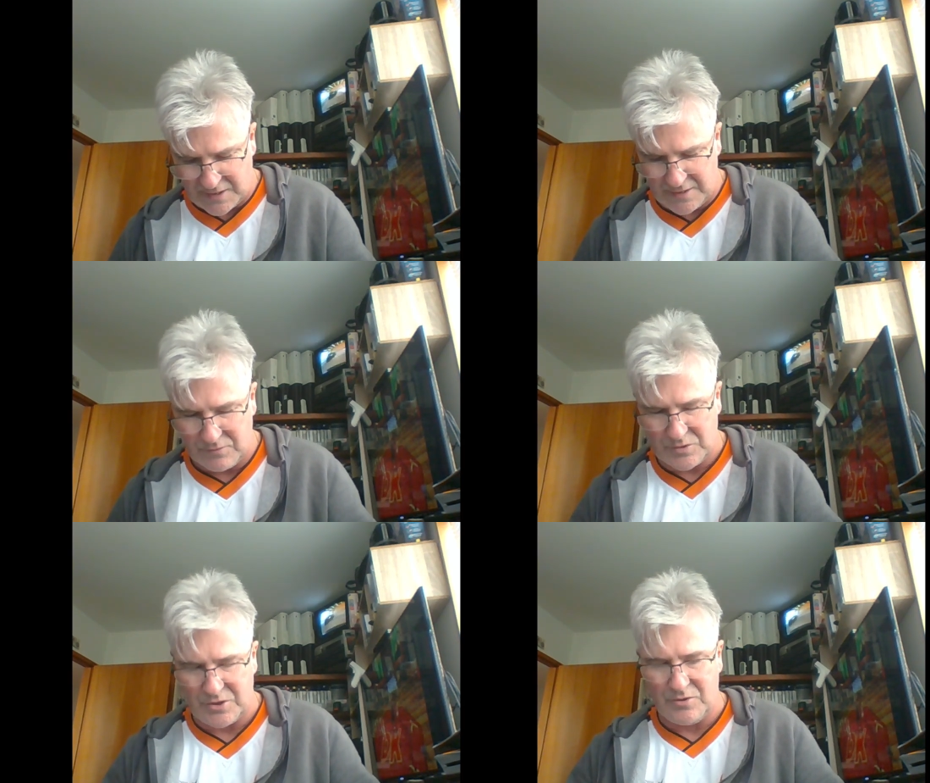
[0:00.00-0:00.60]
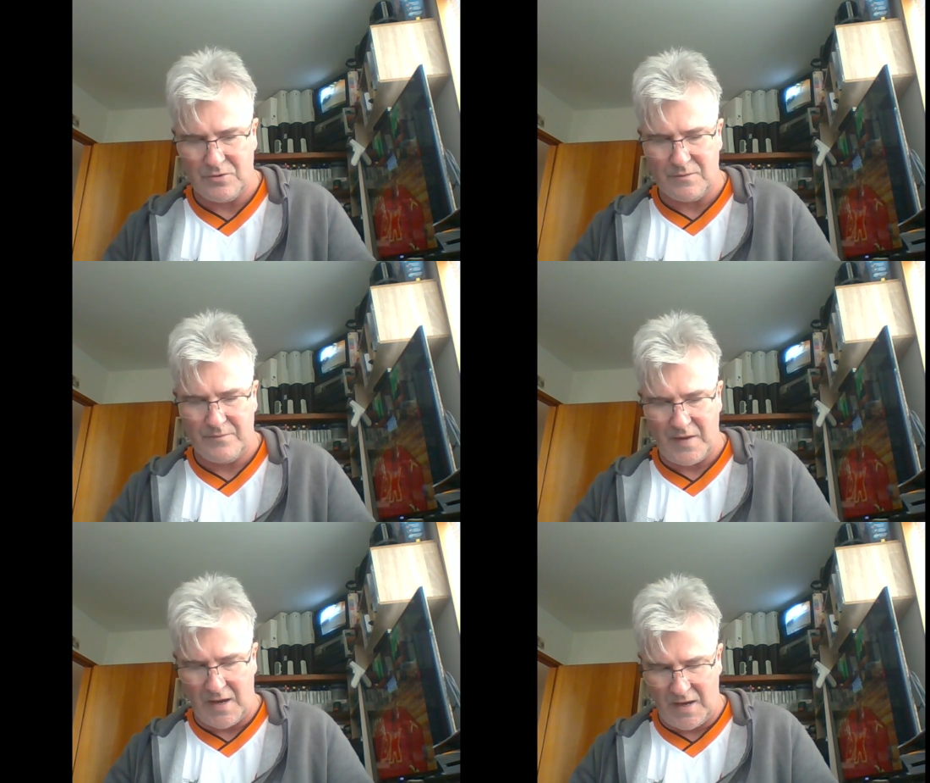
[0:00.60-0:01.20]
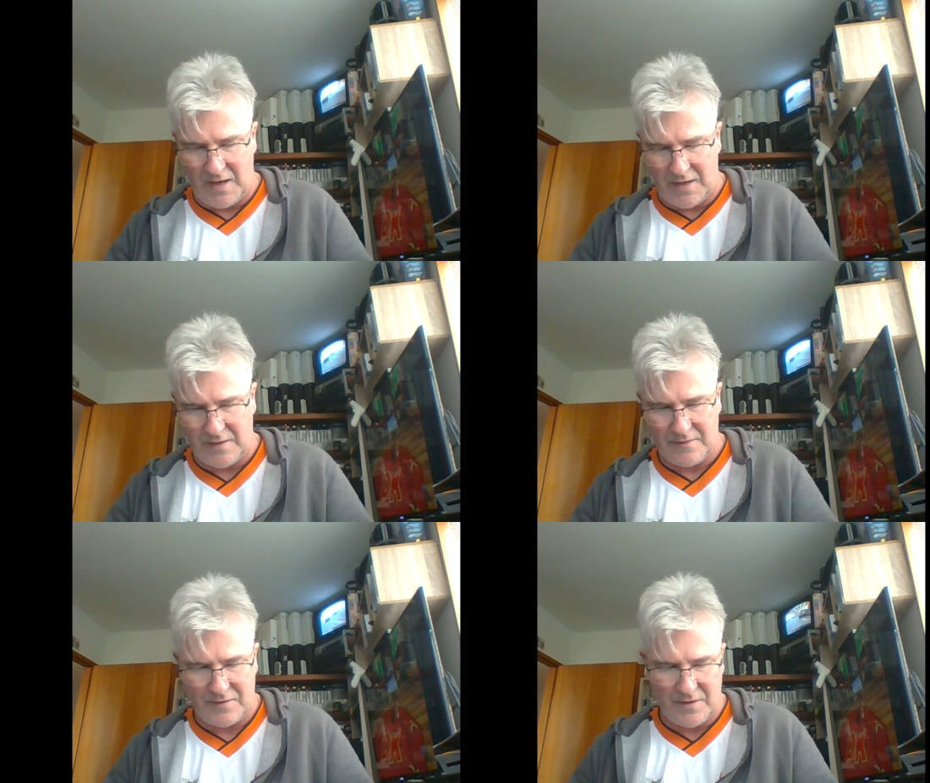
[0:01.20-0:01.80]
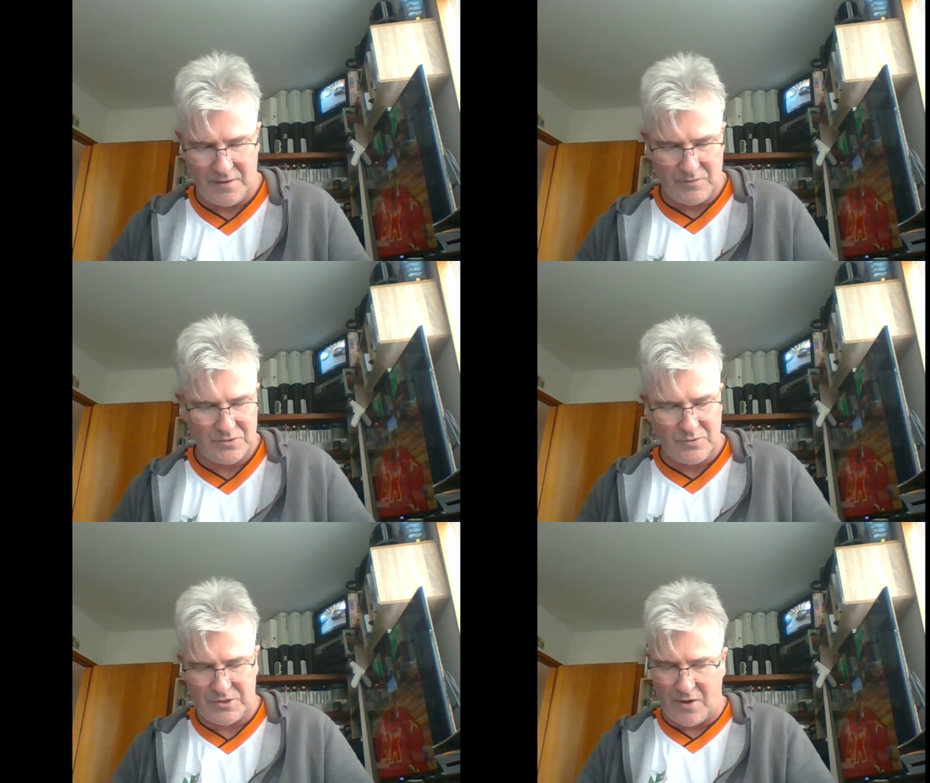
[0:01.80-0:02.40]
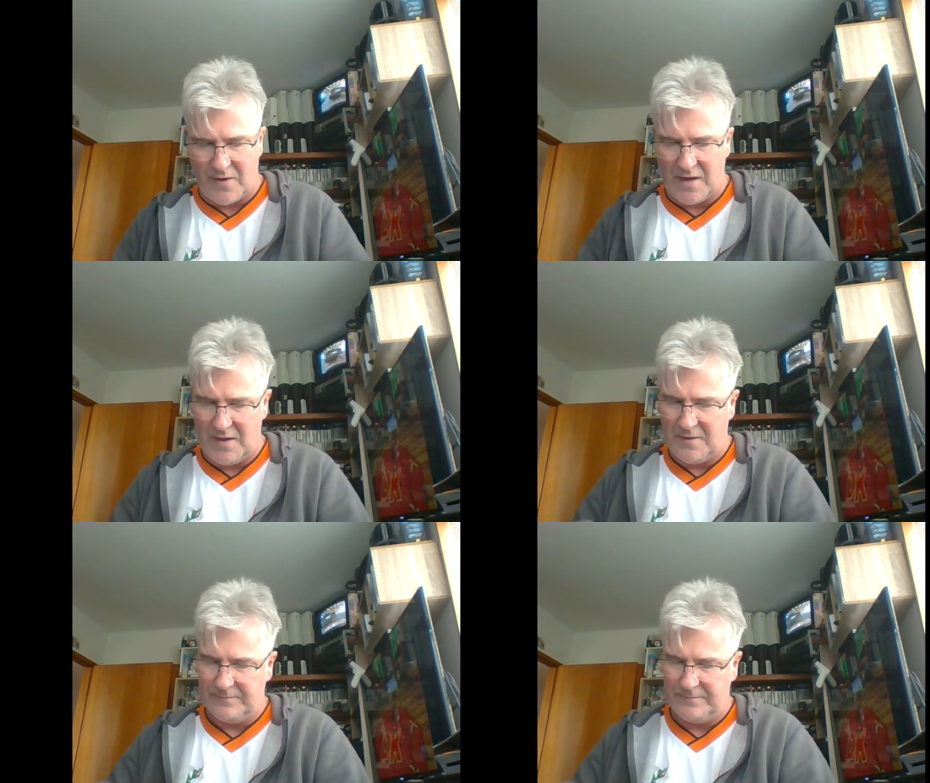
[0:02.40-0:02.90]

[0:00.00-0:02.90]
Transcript: Level 2, and then there was also a